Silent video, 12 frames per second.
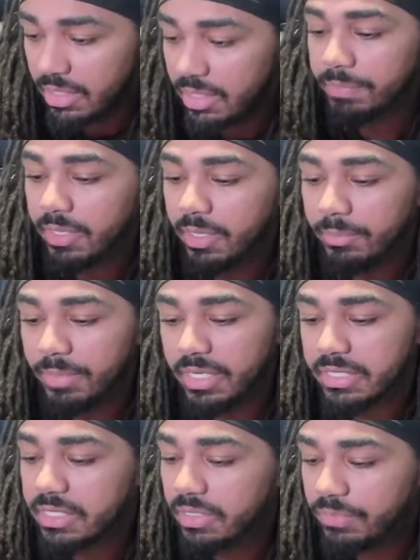And
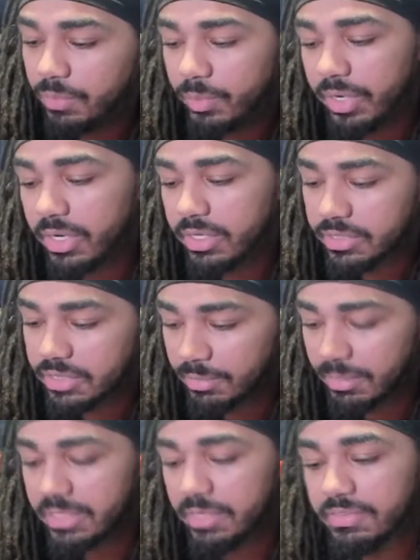being self-aware to take
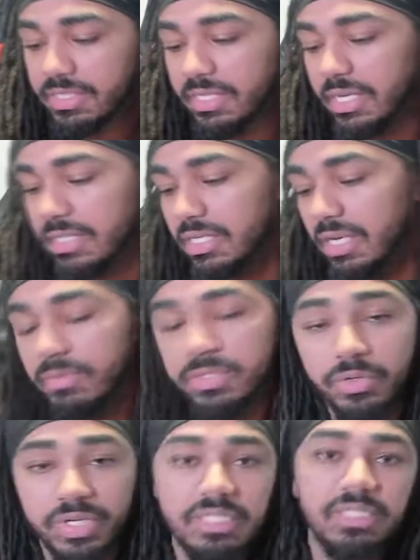myself to the next level.
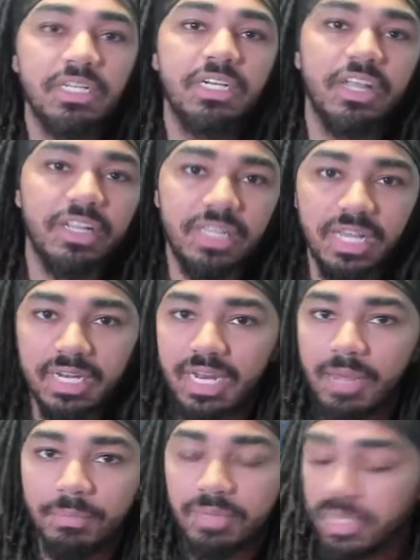So this is another thing that
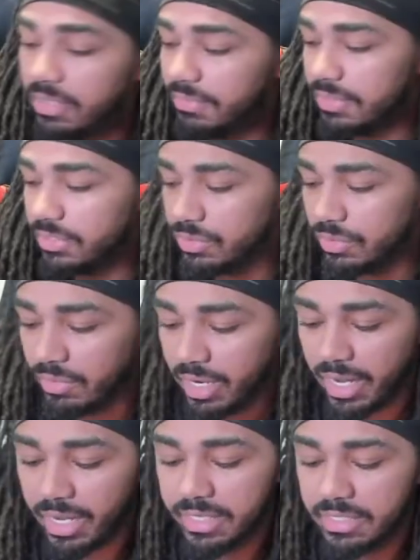I believe in too,
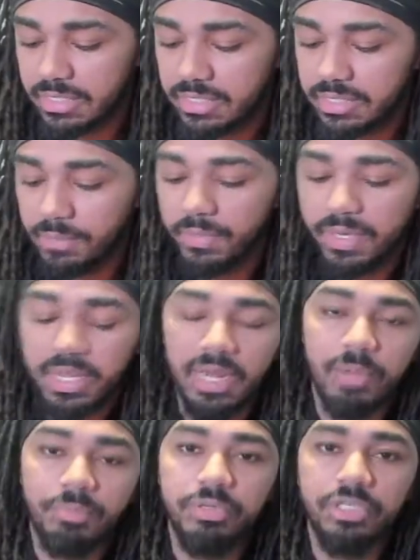right? And this is something that
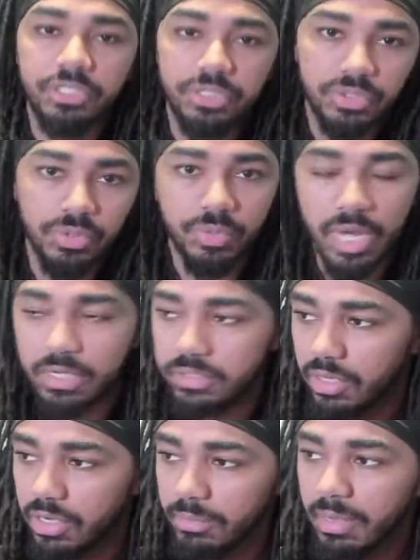I pushed to when I was
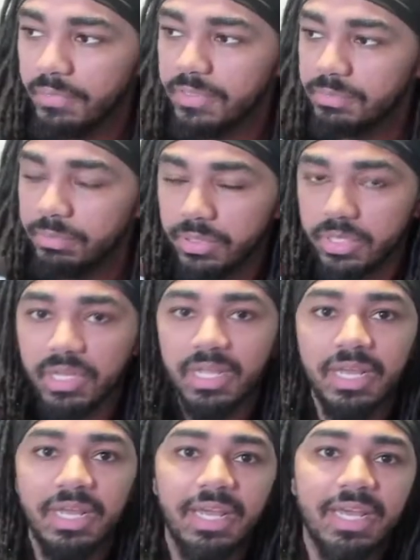talking about this book,
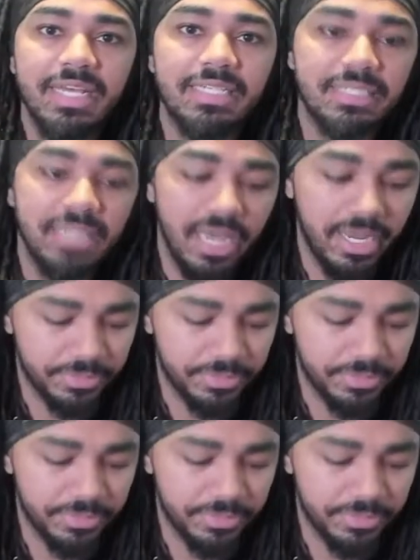is that,